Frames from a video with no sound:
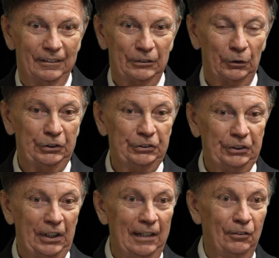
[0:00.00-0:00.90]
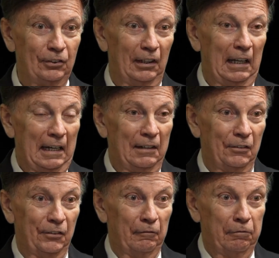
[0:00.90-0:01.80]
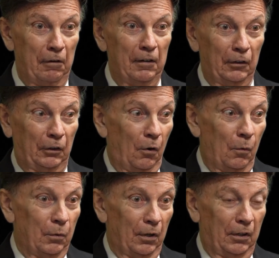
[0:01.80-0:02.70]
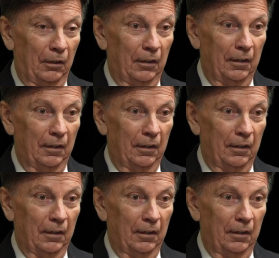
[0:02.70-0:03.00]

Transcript: so she changed lanes in front of the coworker.